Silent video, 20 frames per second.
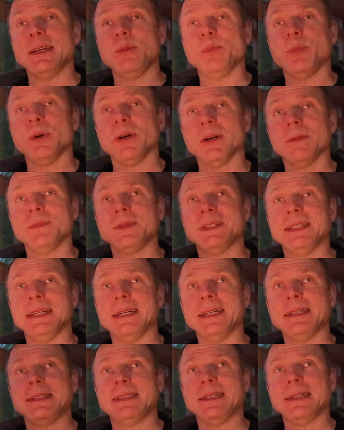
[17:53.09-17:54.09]
in bulbs
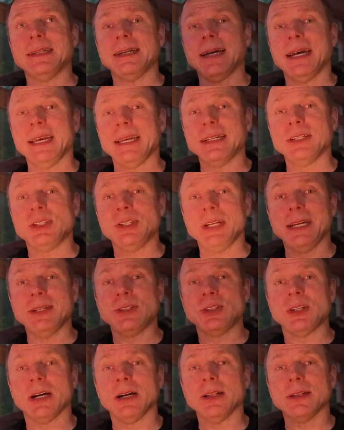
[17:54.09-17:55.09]
that I can
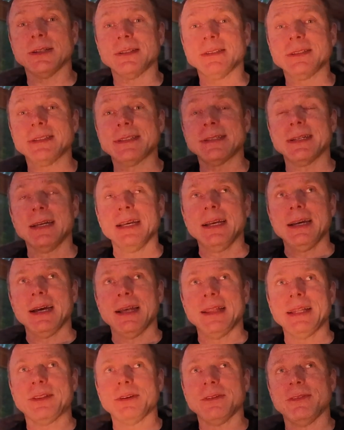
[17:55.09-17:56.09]
change colors.
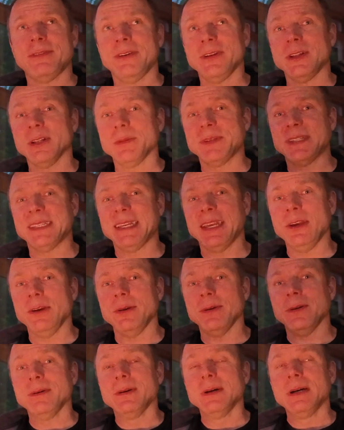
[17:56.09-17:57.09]
I think they're Philips
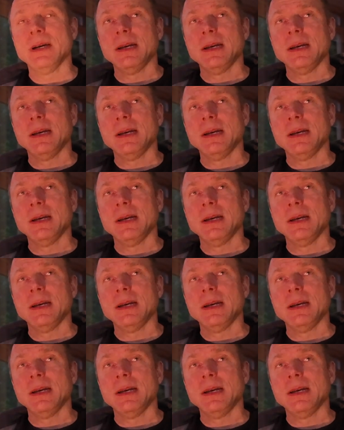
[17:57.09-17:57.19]
Hue.